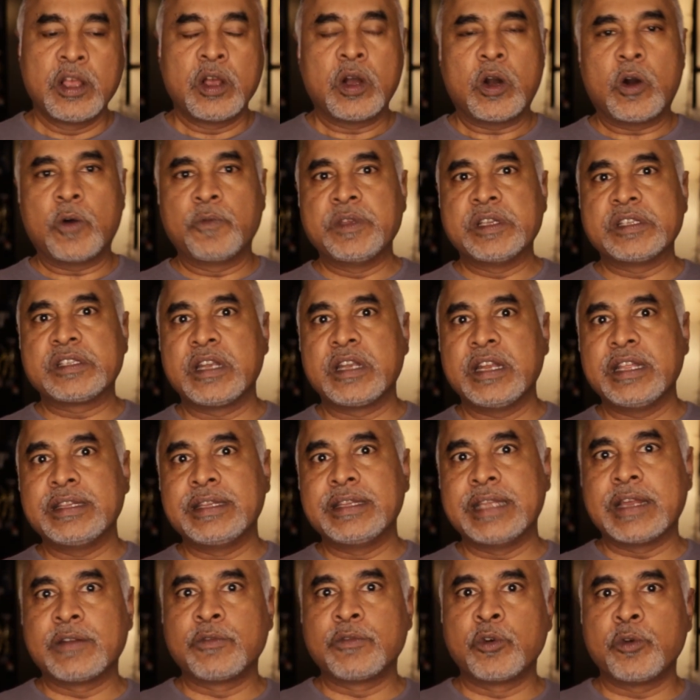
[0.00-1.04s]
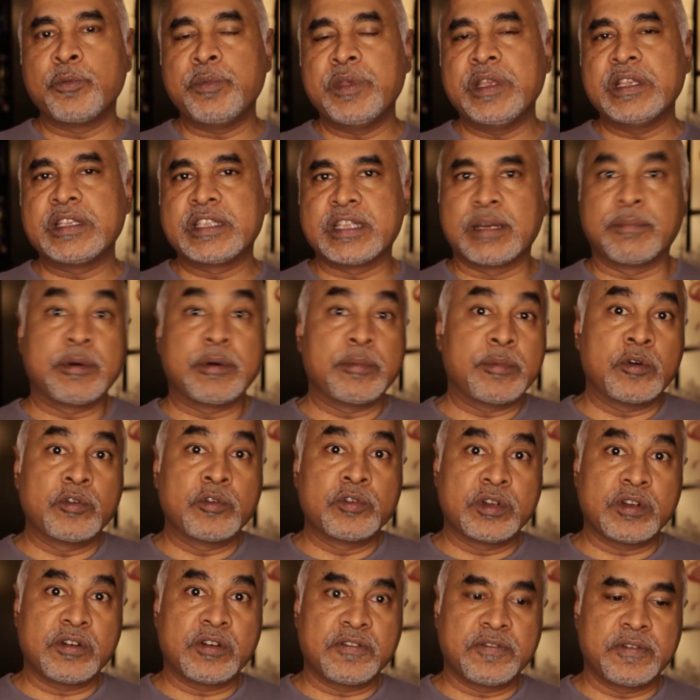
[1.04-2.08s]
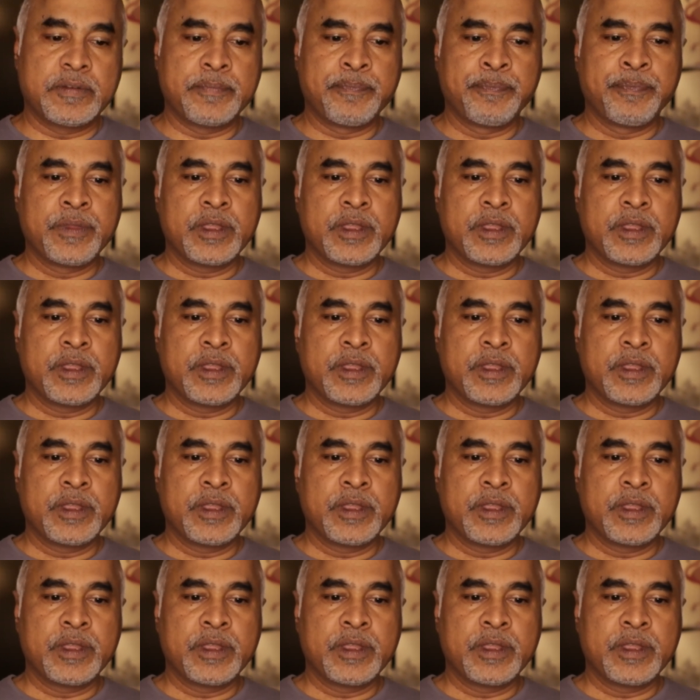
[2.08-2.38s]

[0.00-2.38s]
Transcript: Obviously, there would be some amount of